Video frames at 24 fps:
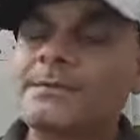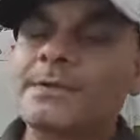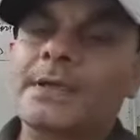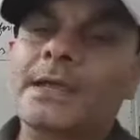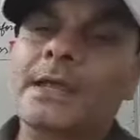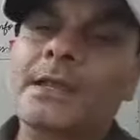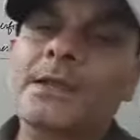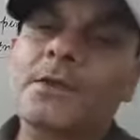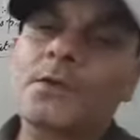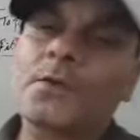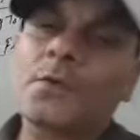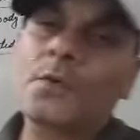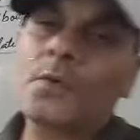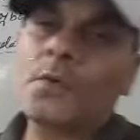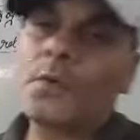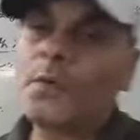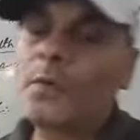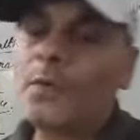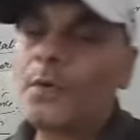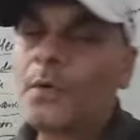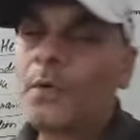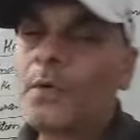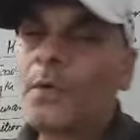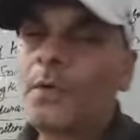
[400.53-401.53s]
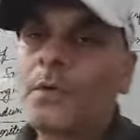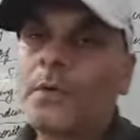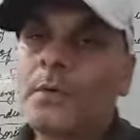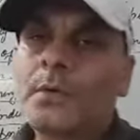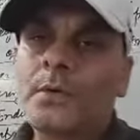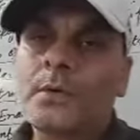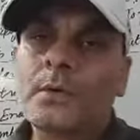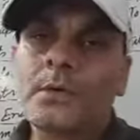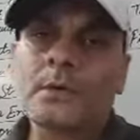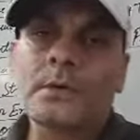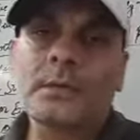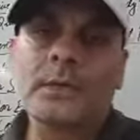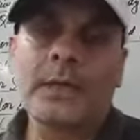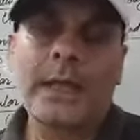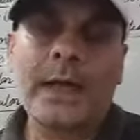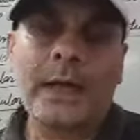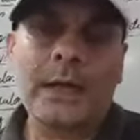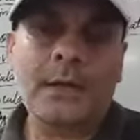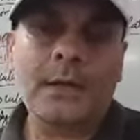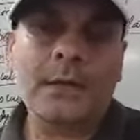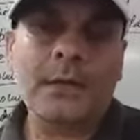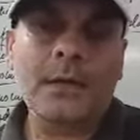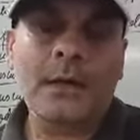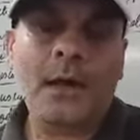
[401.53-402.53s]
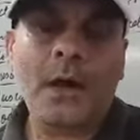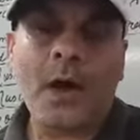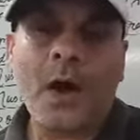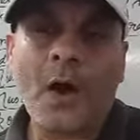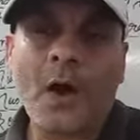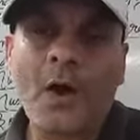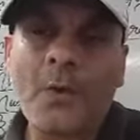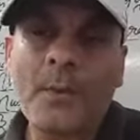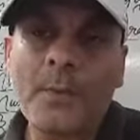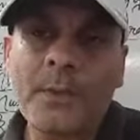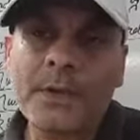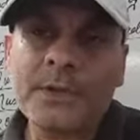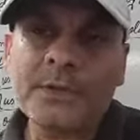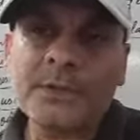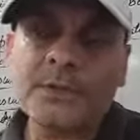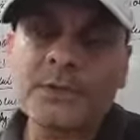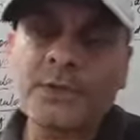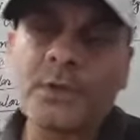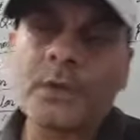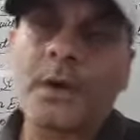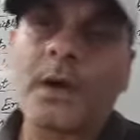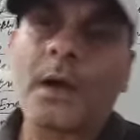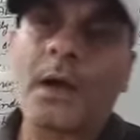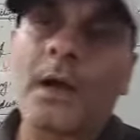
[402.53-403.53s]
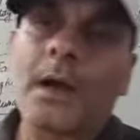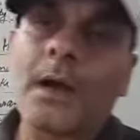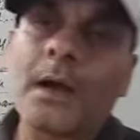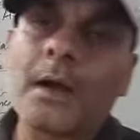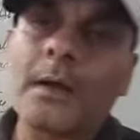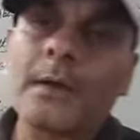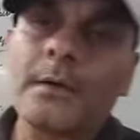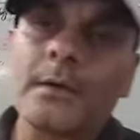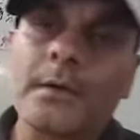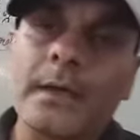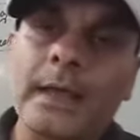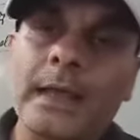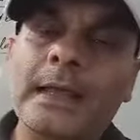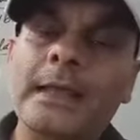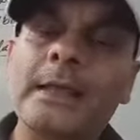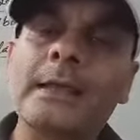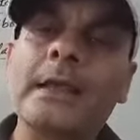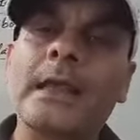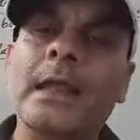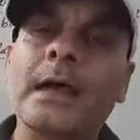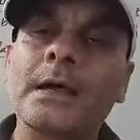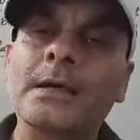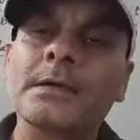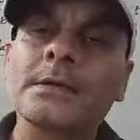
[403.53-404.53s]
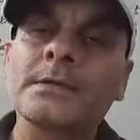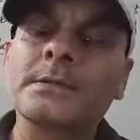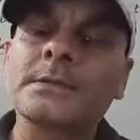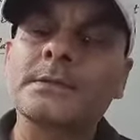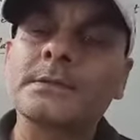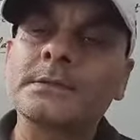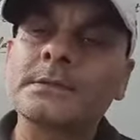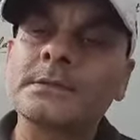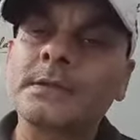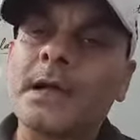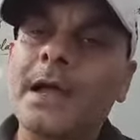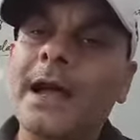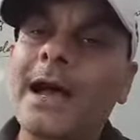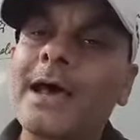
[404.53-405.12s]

we can know that how much your heart and lungs